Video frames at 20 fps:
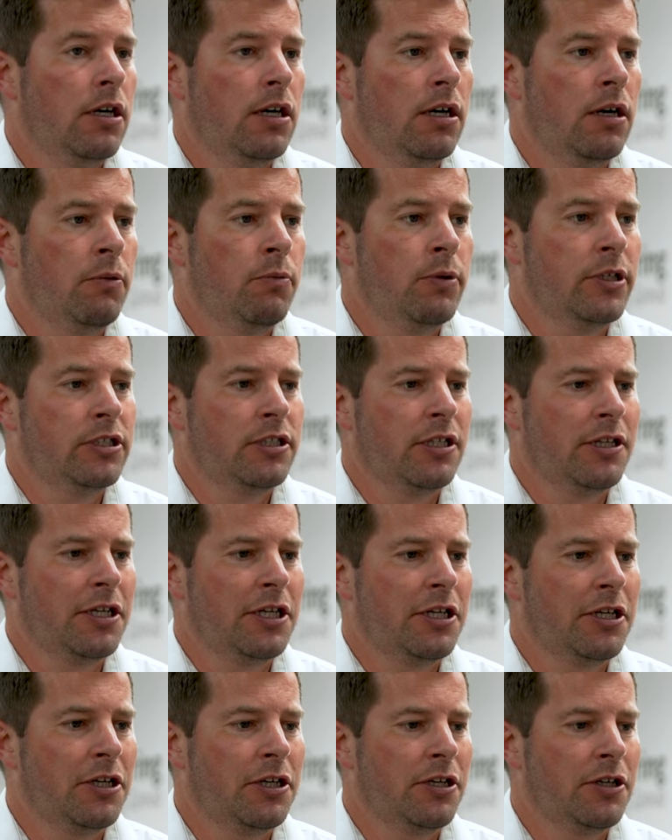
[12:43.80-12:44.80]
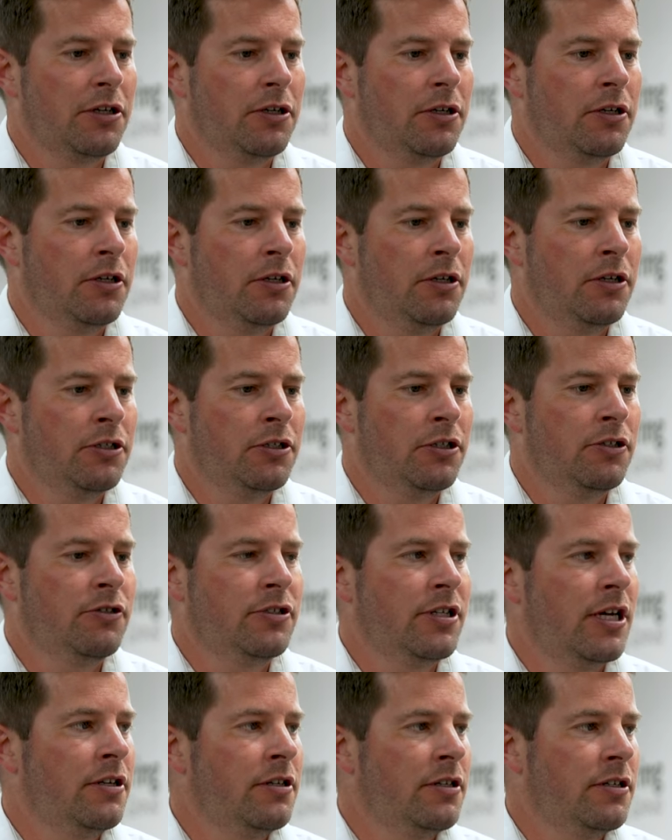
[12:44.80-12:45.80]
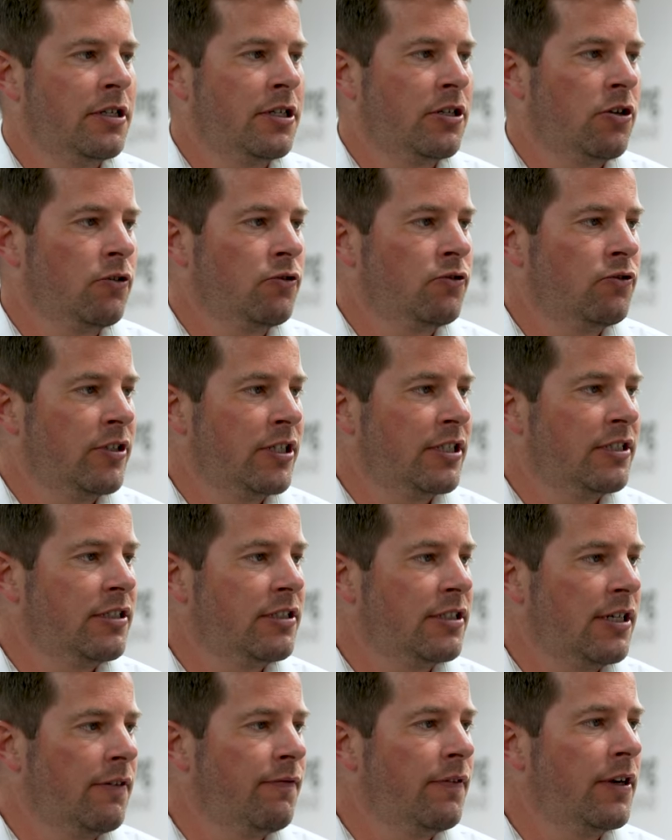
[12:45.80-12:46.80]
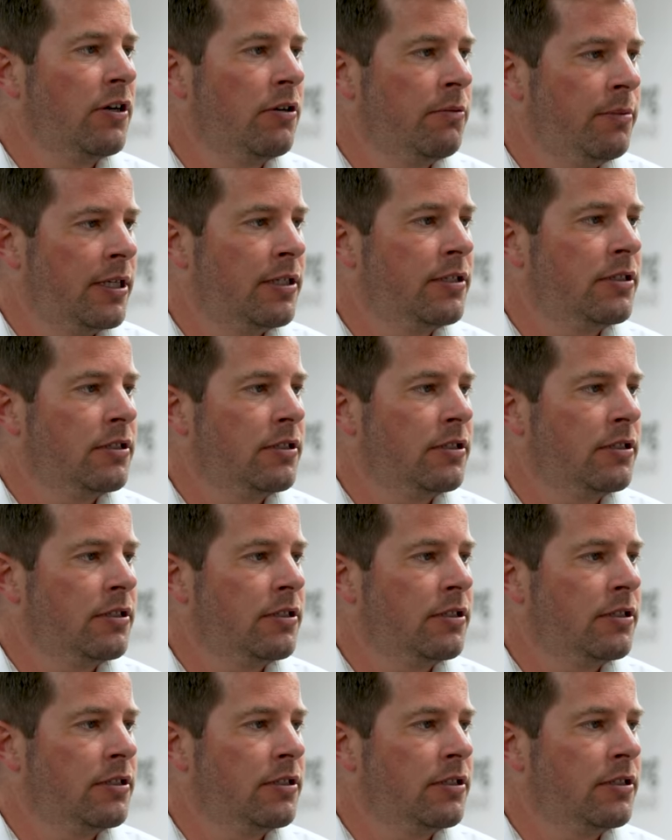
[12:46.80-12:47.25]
Which I think, as you said, it contradicts itself a little bit.